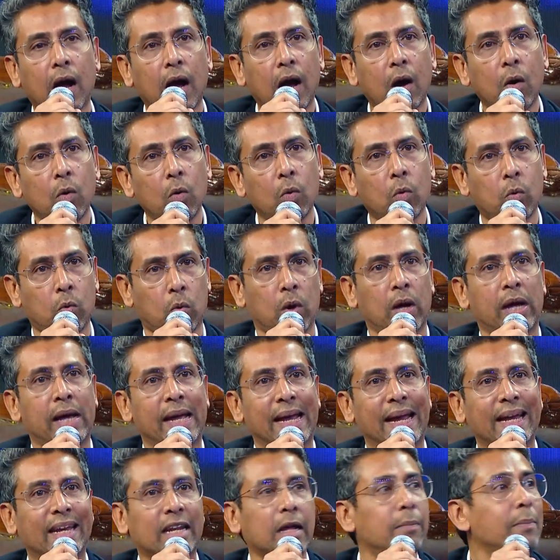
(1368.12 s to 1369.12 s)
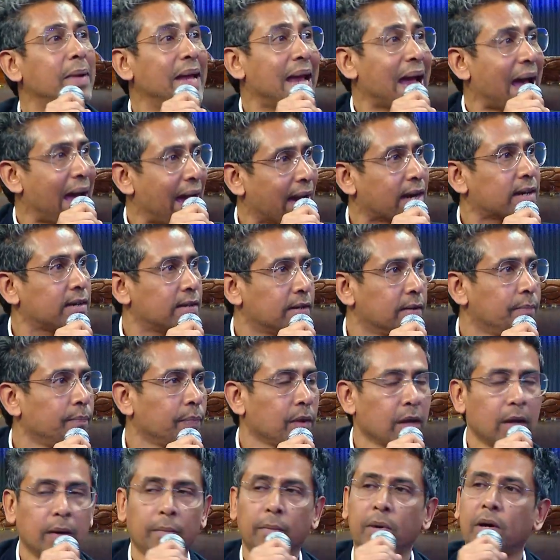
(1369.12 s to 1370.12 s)
how it can be hacked.
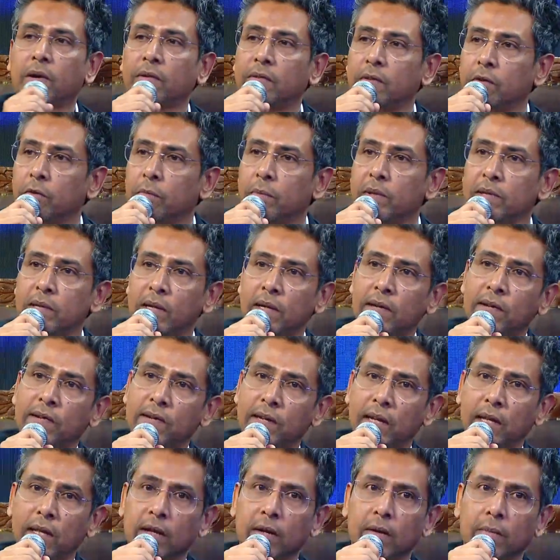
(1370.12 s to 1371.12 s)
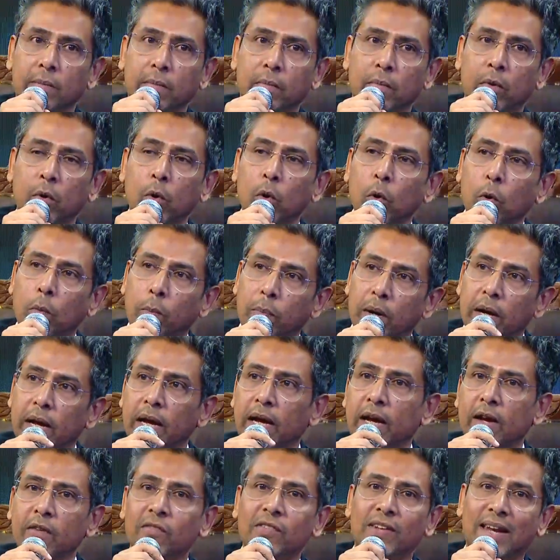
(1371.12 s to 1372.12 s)
Because you must understand that nobody
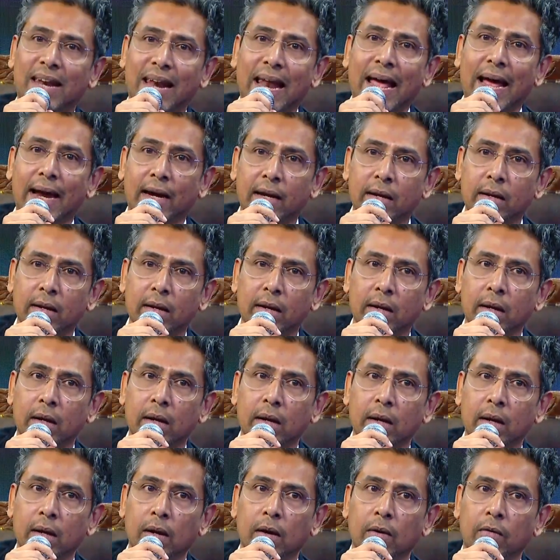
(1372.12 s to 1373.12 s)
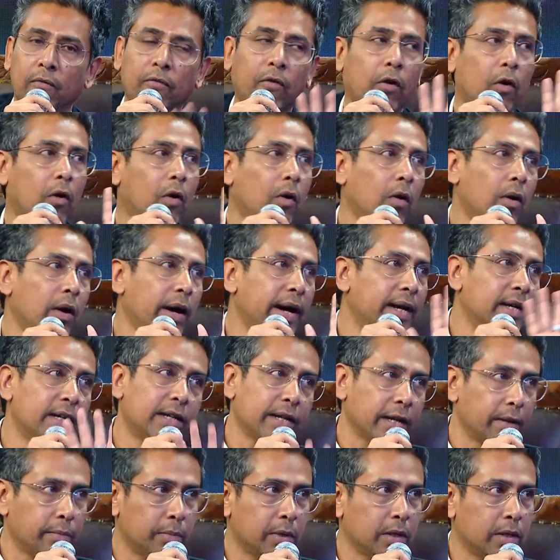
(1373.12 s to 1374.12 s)
gives land for
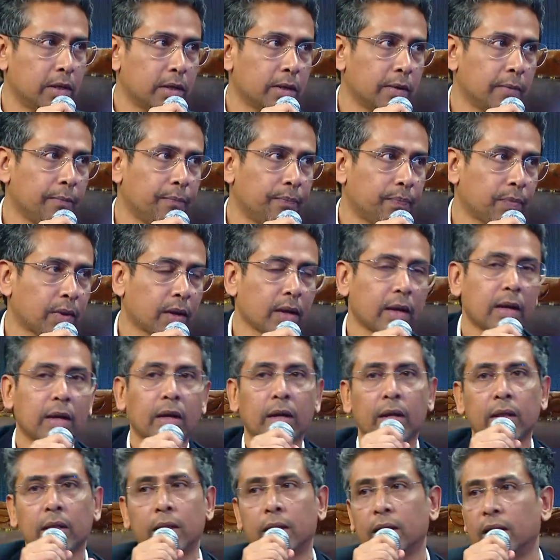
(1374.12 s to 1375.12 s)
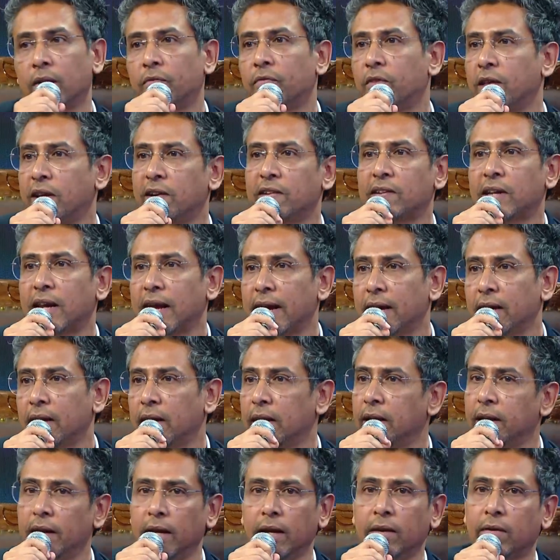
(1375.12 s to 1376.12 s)
entertainment. If there is land,
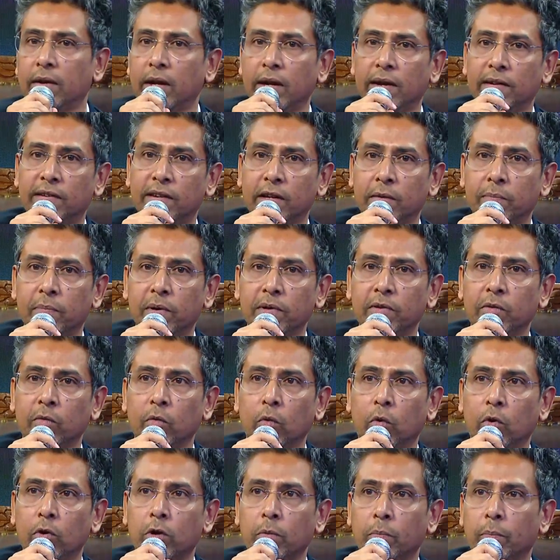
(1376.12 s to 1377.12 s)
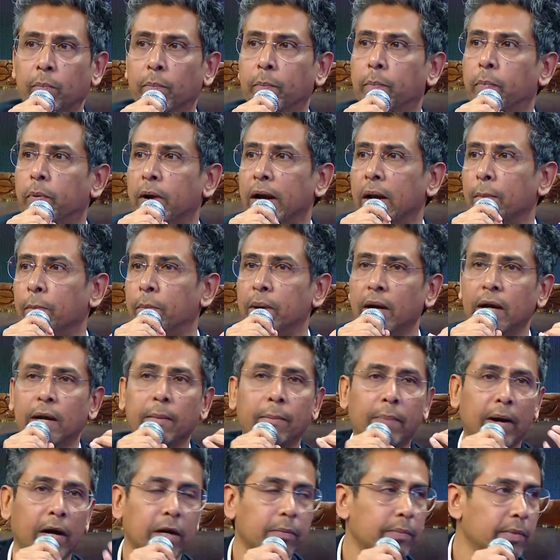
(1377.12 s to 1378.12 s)
any real estate person will want to build
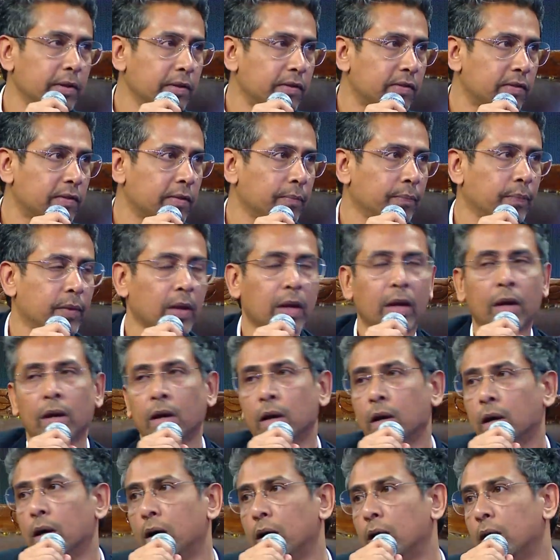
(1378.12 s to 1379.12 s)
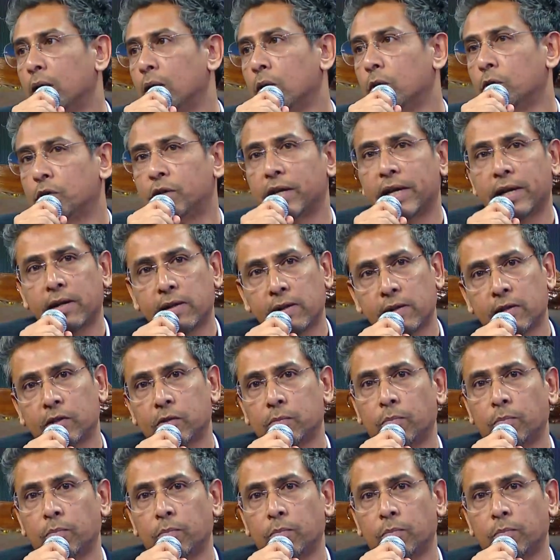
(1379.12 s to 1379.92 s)
apartments, hotels,